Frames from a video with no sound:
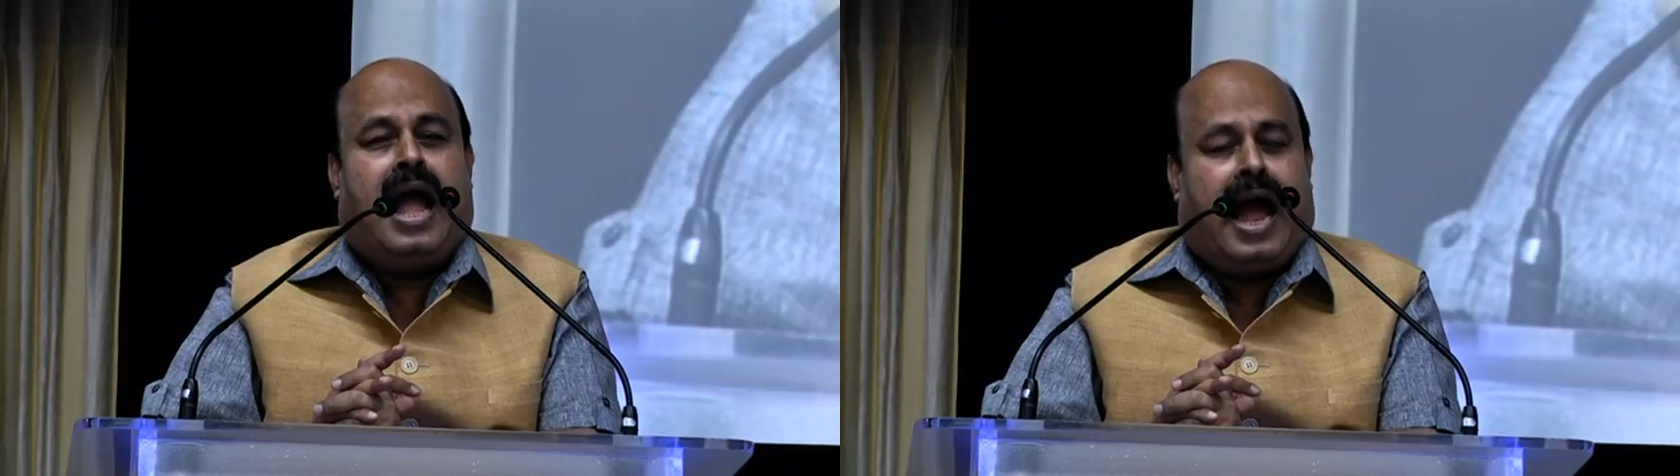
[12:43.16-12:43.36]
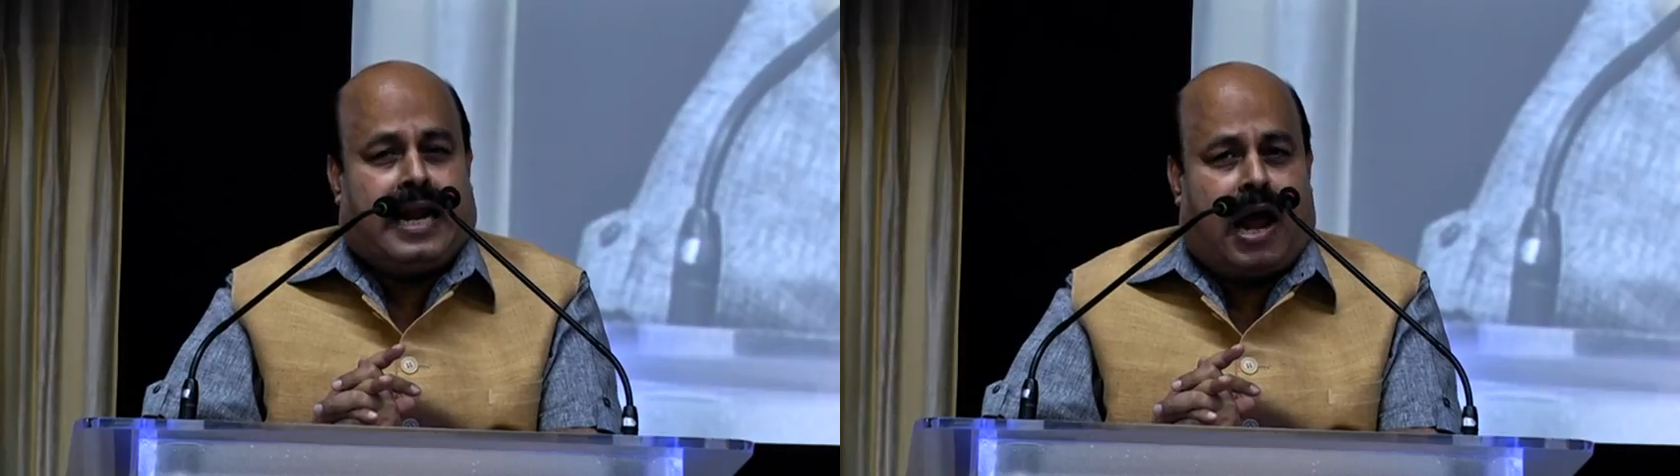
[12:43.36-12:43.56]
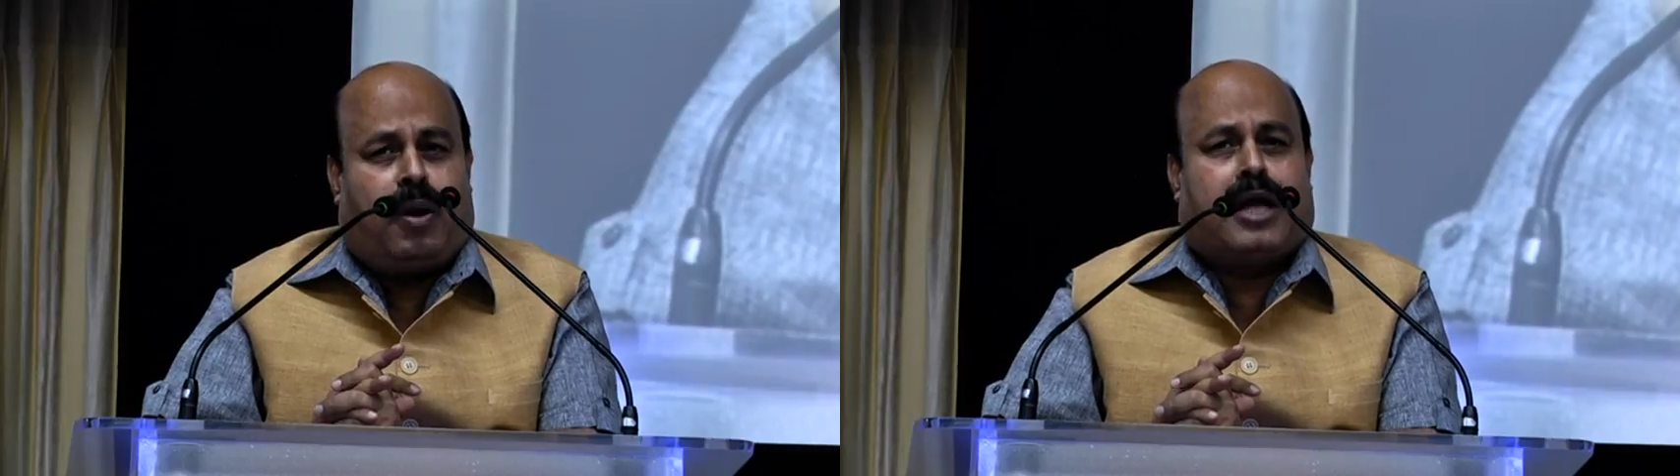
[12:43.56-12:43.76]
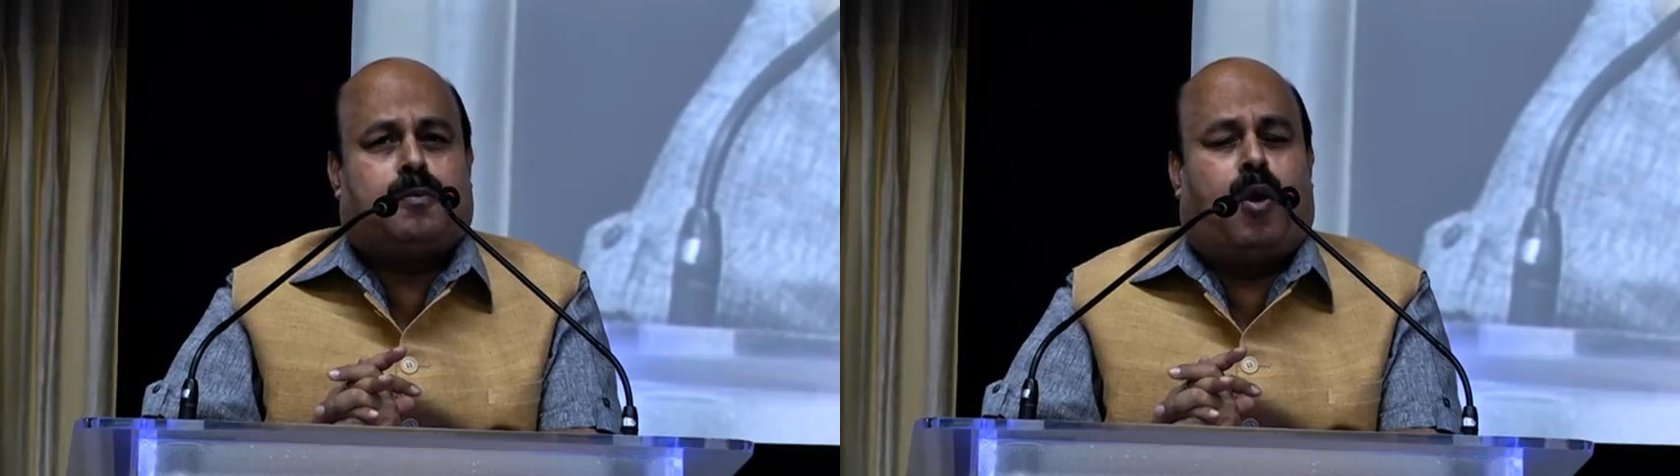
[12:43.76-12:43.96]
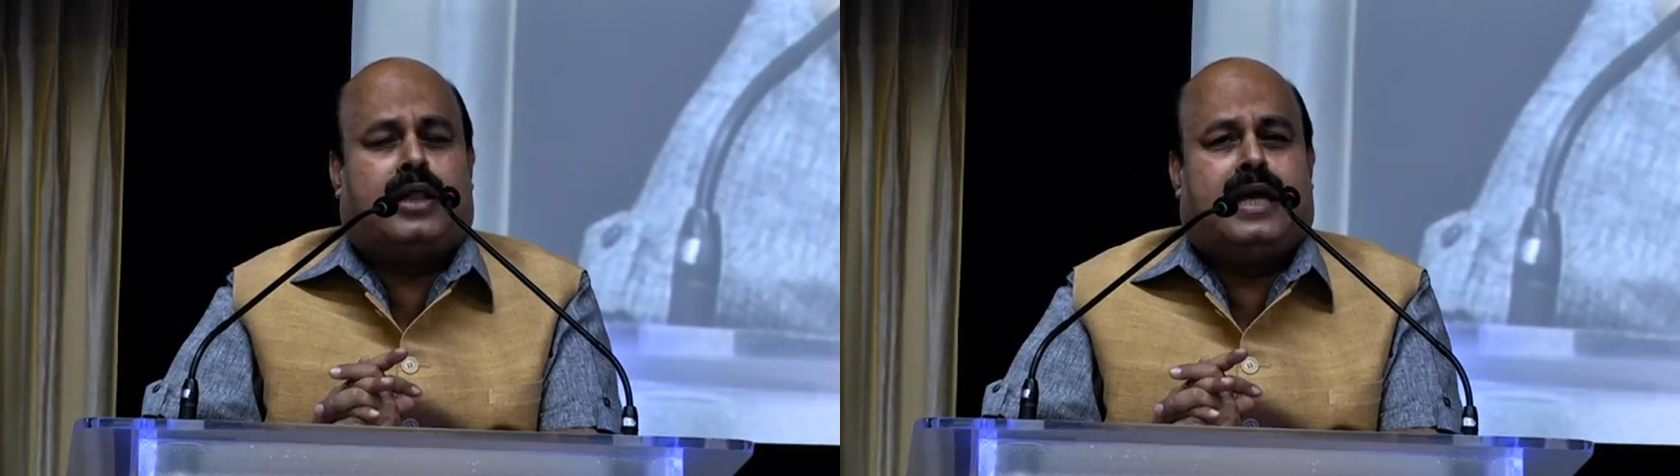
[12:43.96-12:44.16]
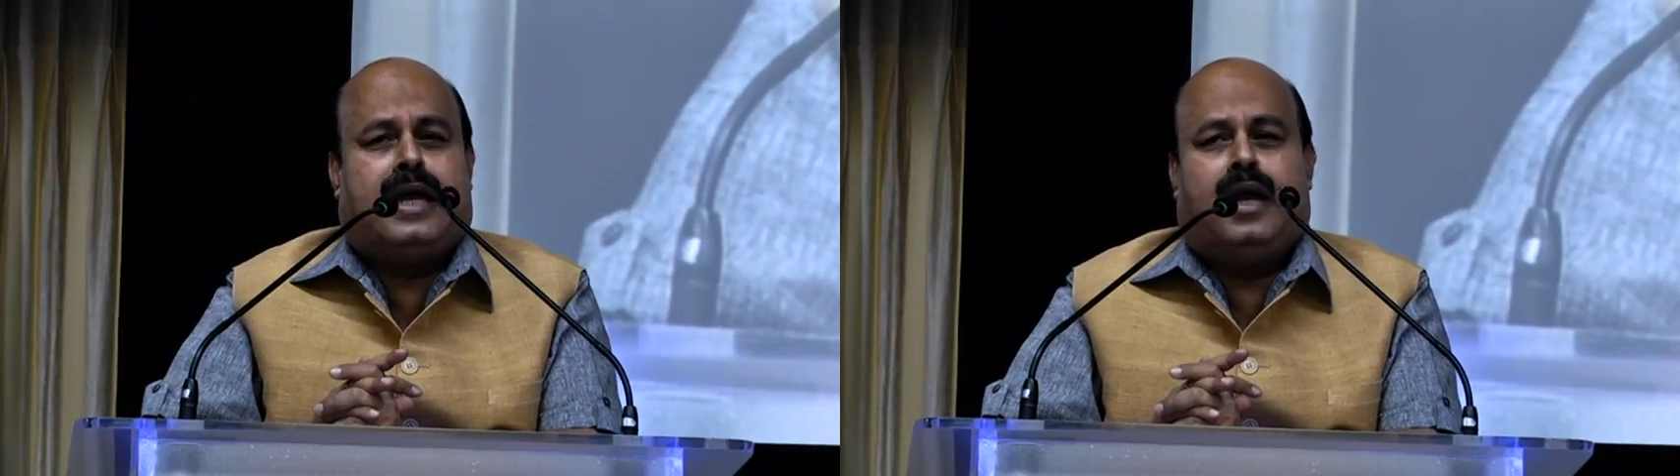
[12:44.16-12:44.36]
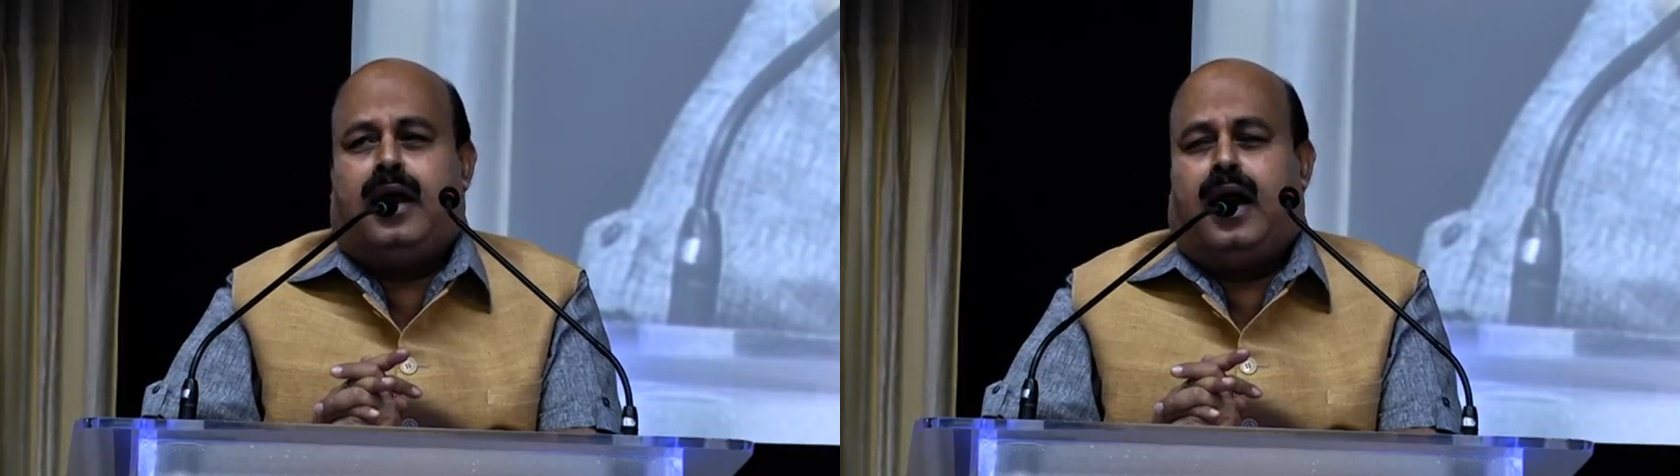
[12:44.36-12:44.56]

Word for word: and now as per the